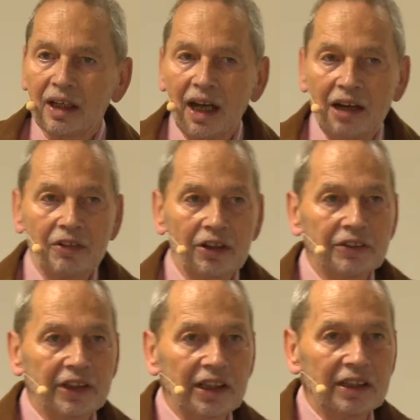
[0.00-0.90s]
And one of
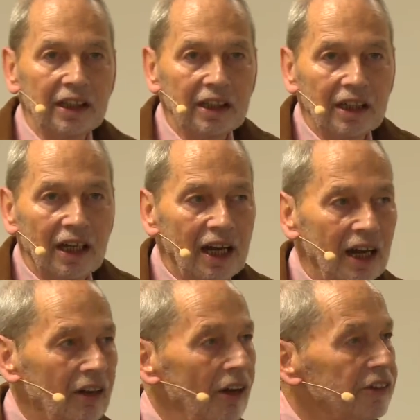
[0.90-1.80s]
the
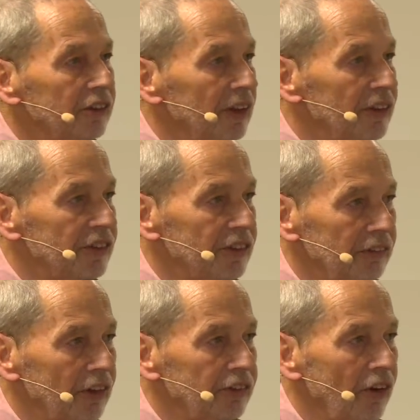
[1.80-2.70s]
consequences of
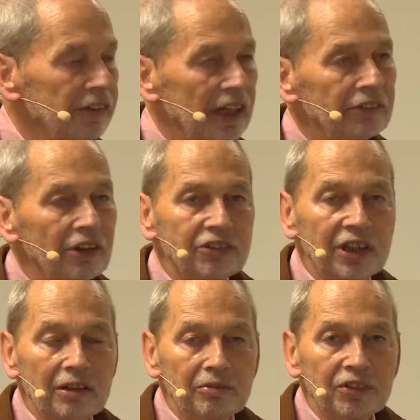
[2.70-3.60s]
the Soviet
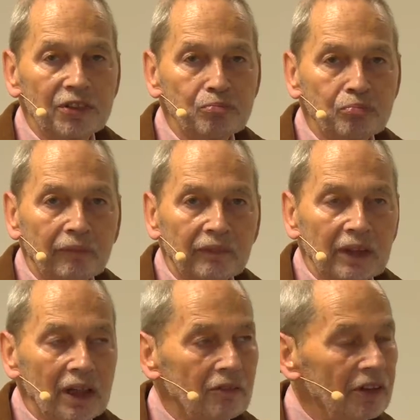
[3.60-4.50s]
regimes
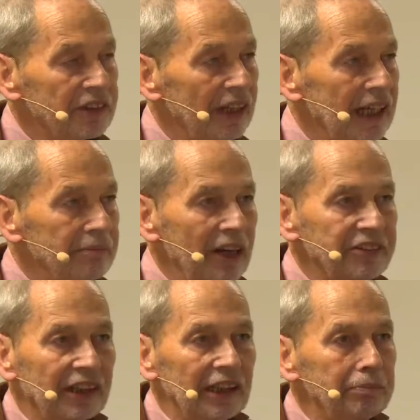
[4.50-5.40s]
was that they
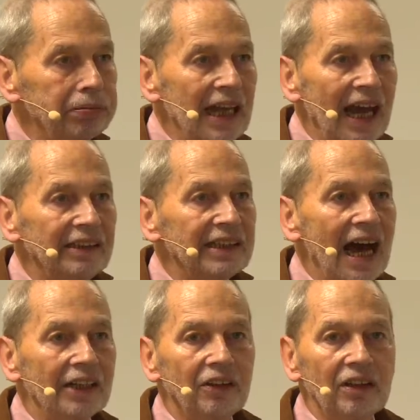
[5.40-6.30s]
basically planned
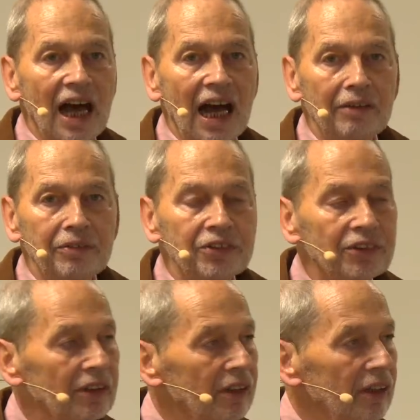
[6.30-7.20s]
out the lives
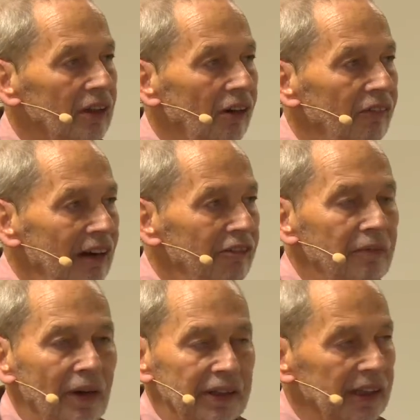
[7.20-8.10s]
of
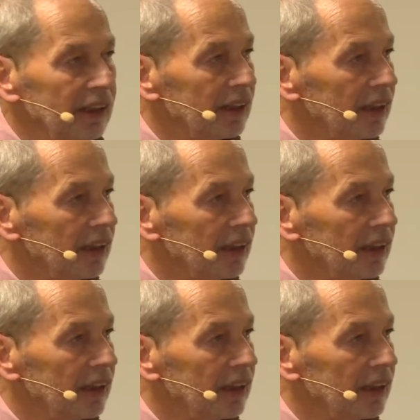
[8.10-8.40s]
everybody.